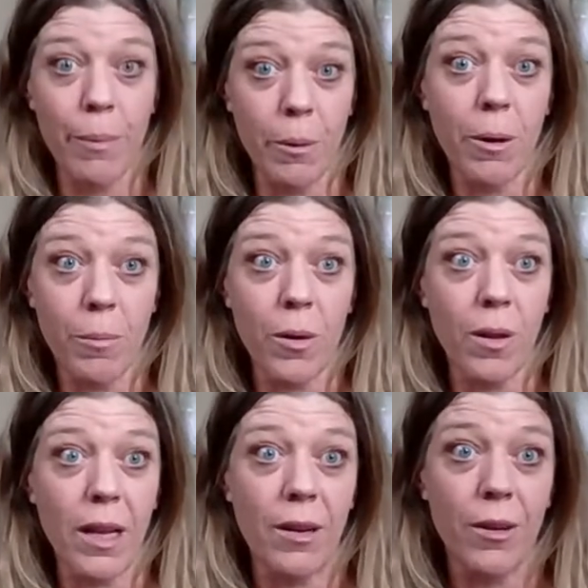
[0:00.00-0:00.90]

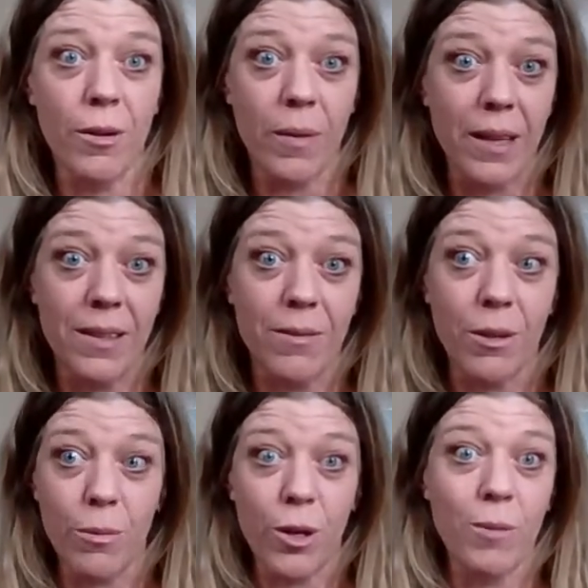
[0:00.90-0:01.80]
Bookable. I don't know if that's
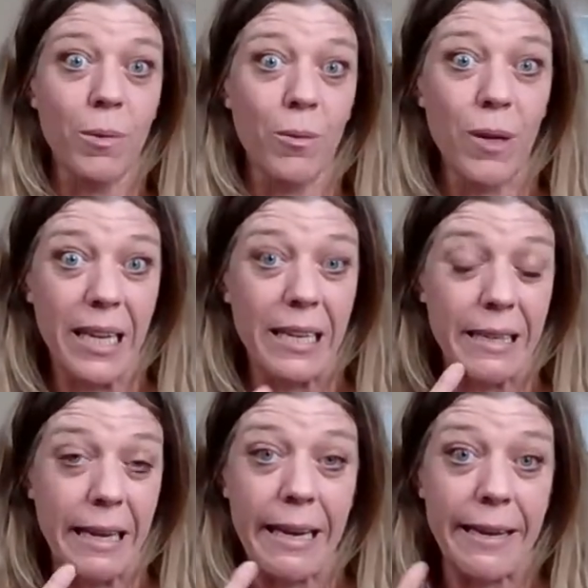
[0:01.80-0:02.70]
even a word, but we can
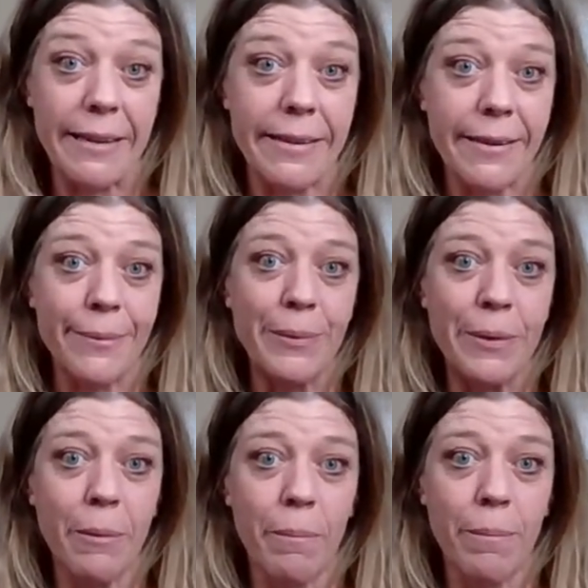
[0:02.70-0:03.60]
say it. So
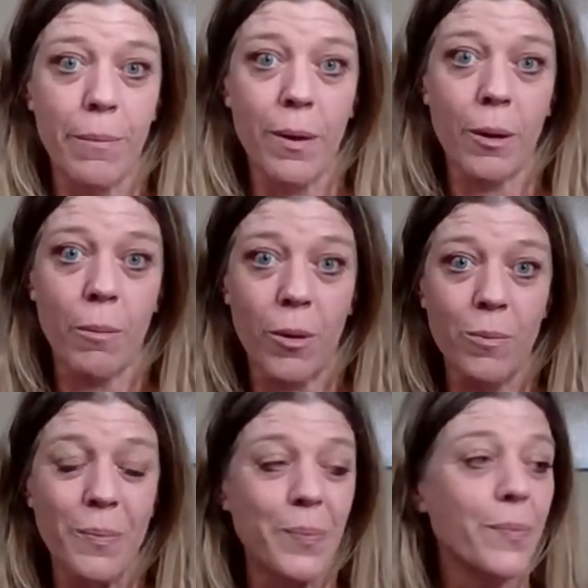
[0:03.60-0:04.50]

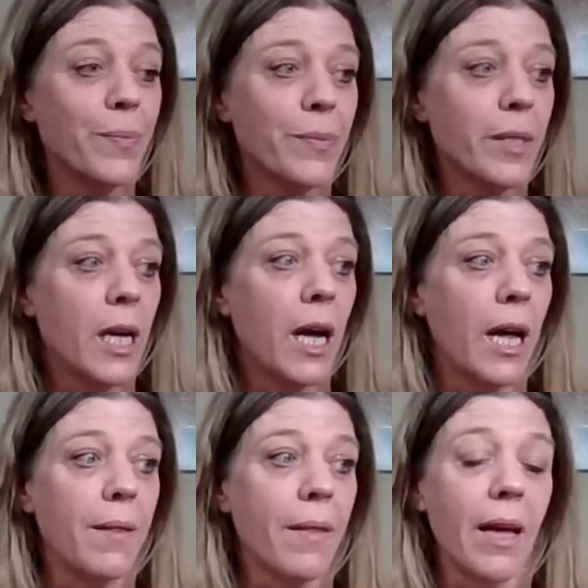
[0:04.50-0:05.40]
bookable.
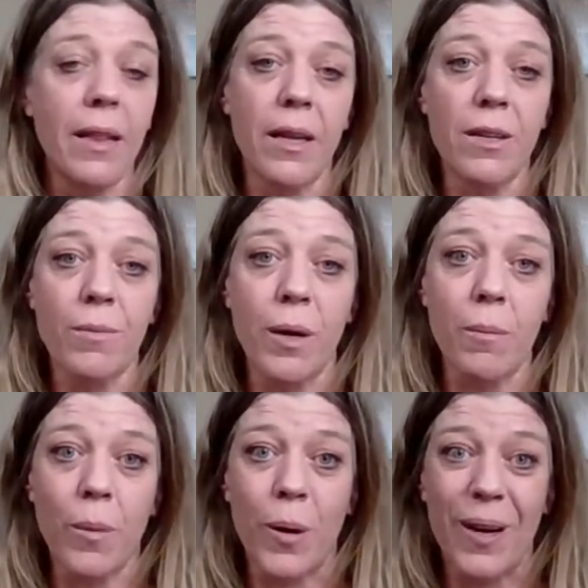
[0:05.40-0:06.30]
And then there's
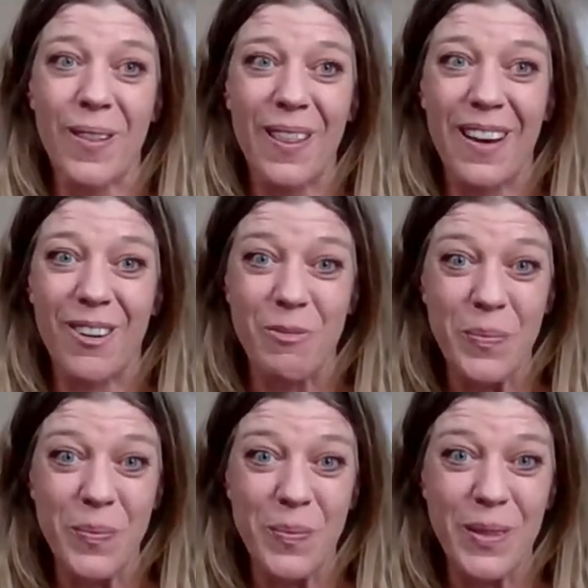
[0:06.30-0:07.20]
one more, though.
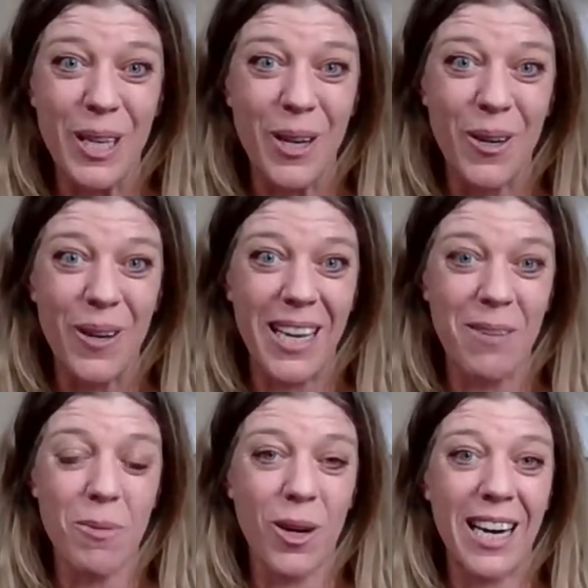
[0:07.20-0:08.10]

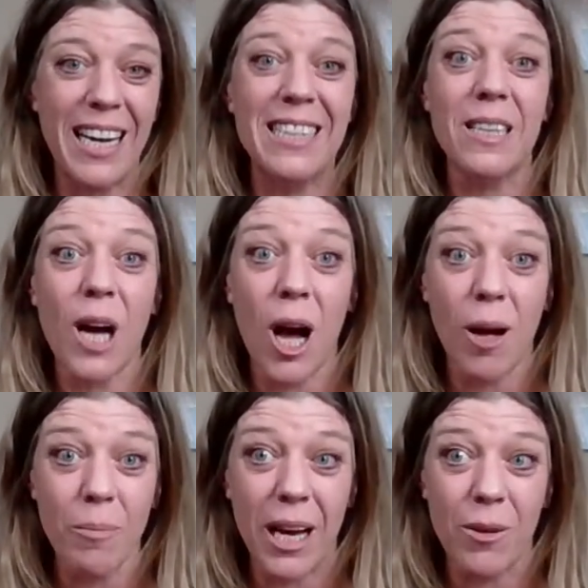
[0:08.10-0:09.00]
One more. It's a
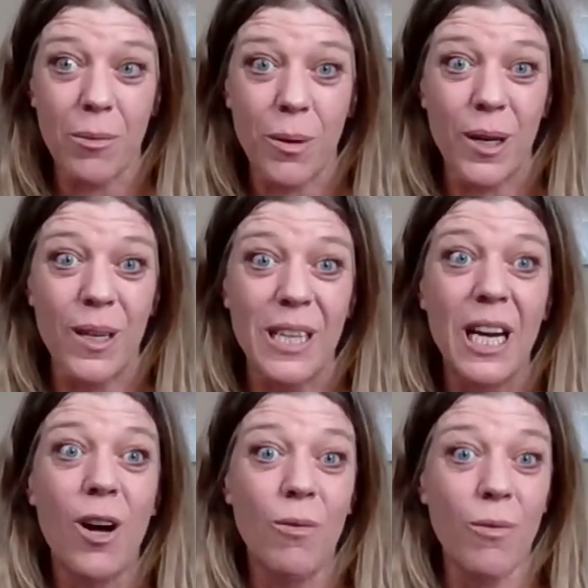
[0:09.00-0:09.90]
compound word
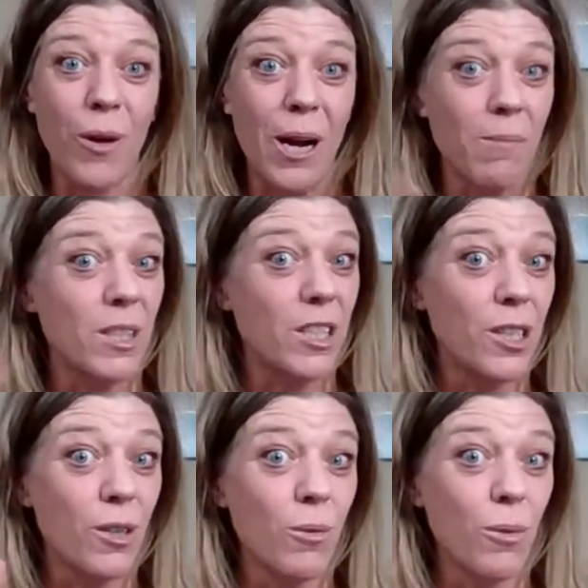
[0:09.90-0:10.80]
from
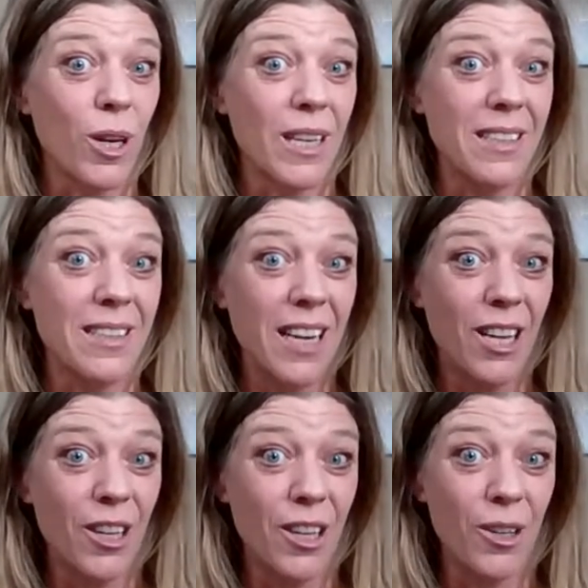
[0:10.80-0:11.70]
two words
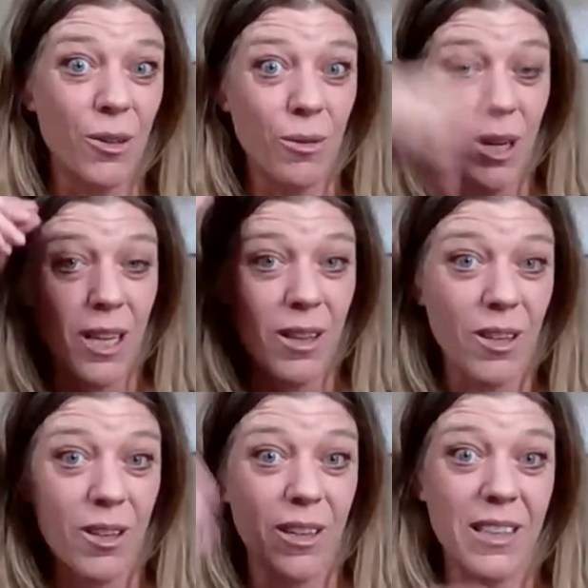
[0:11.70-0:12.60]
you
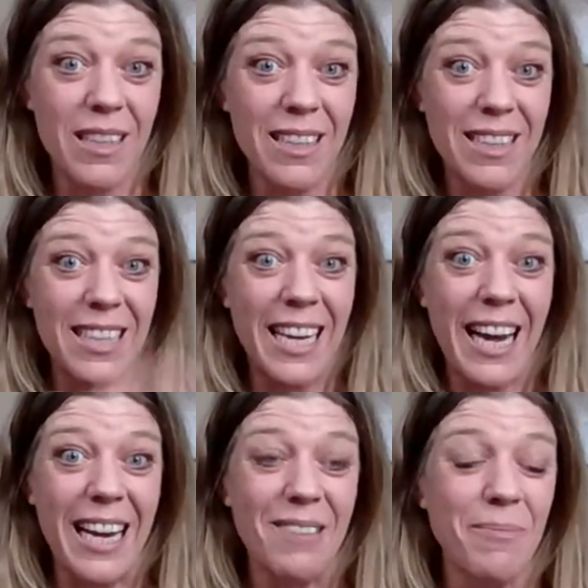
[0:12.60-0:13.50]
learned
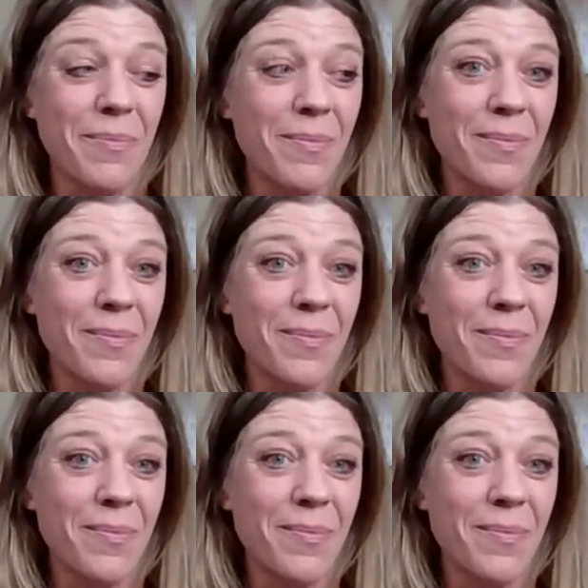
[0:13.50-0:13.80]
today.